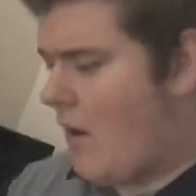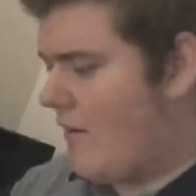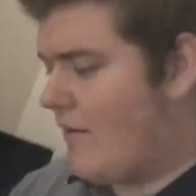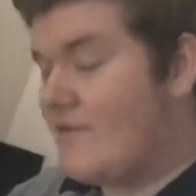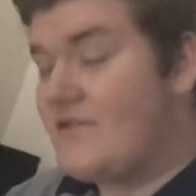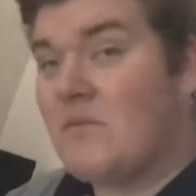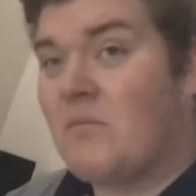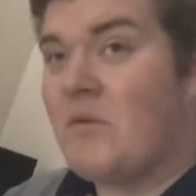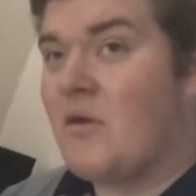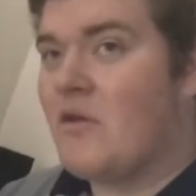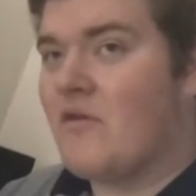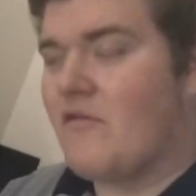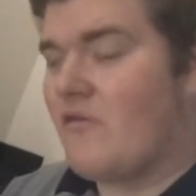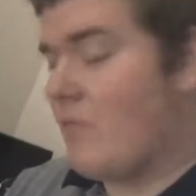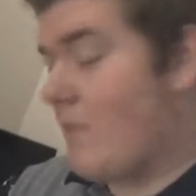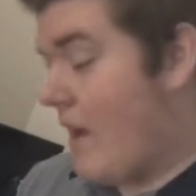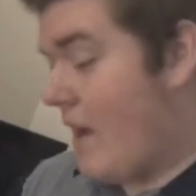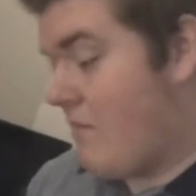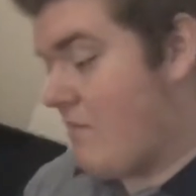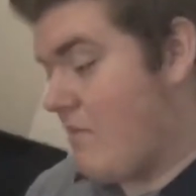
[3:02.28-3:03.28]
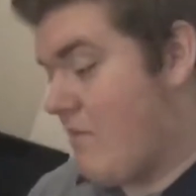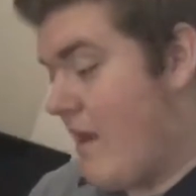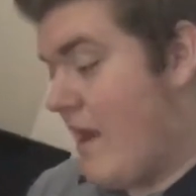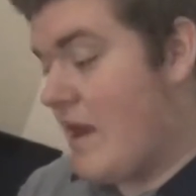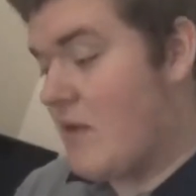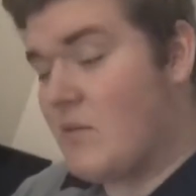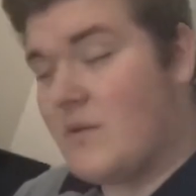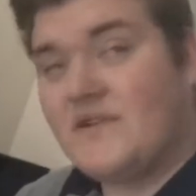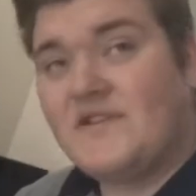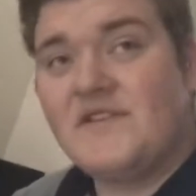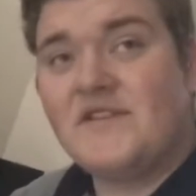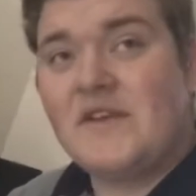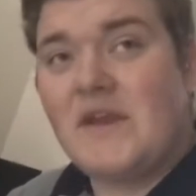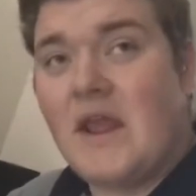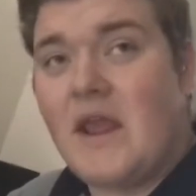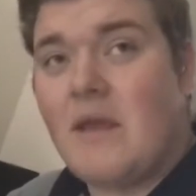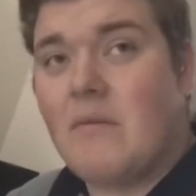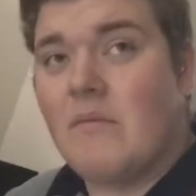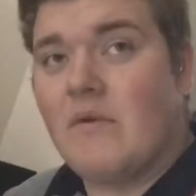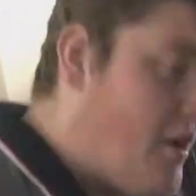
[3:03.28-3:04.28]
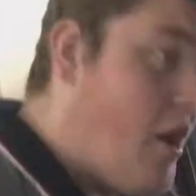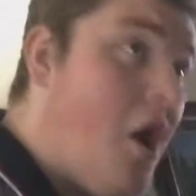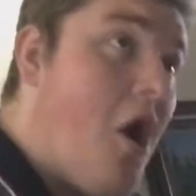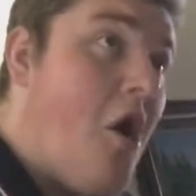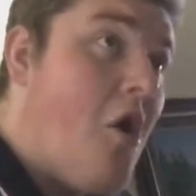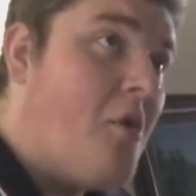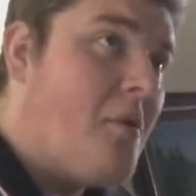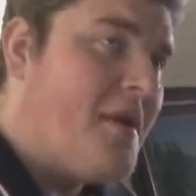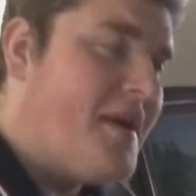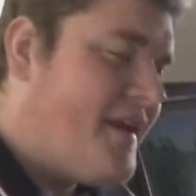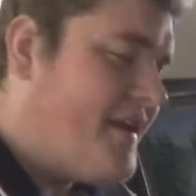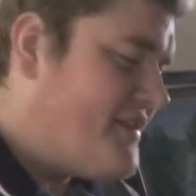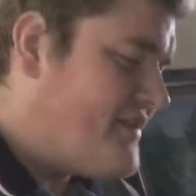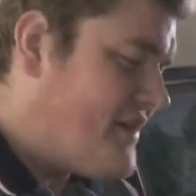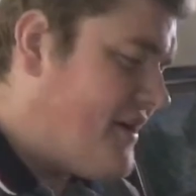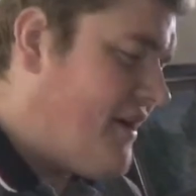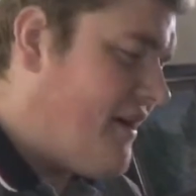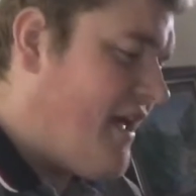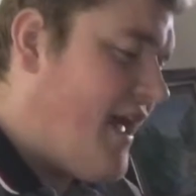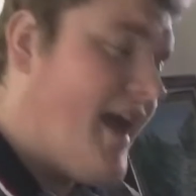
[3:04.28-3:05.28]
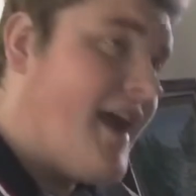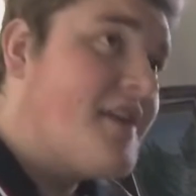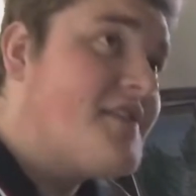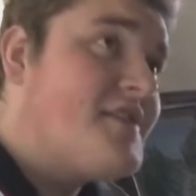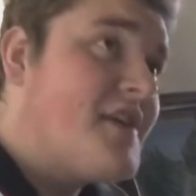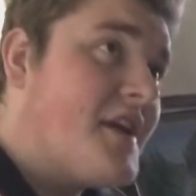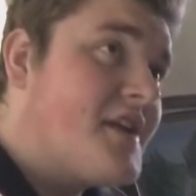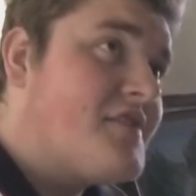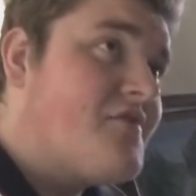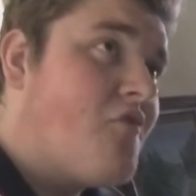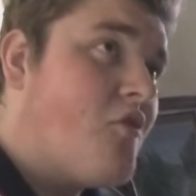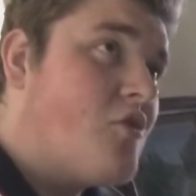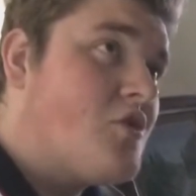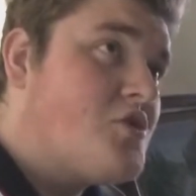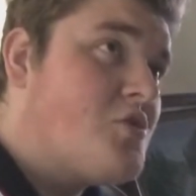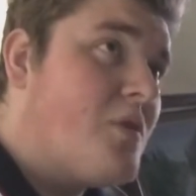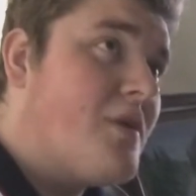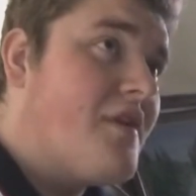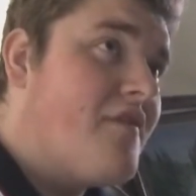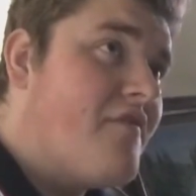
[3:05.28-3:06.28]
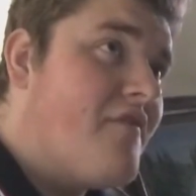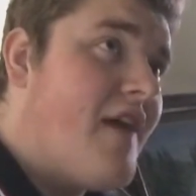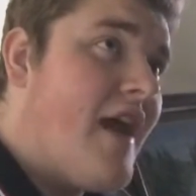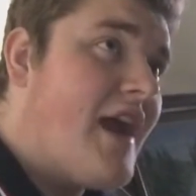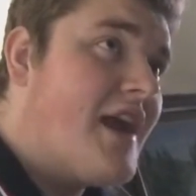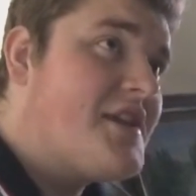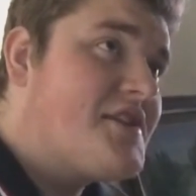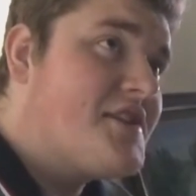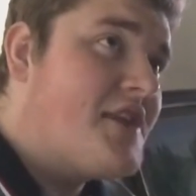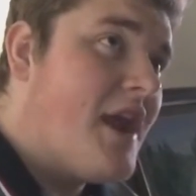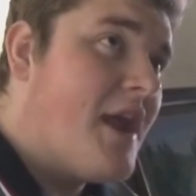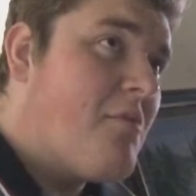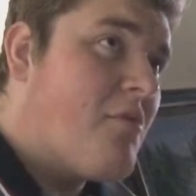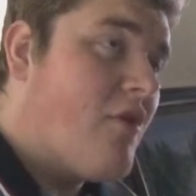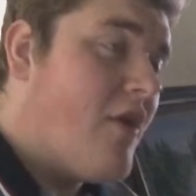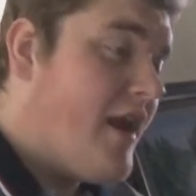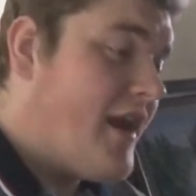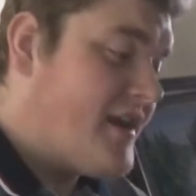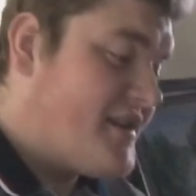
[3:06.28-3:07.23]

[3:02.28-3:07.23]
Oh, that's a beautiful baby, man. What's his name? Oh, he's uh, XX420 Fag Sniper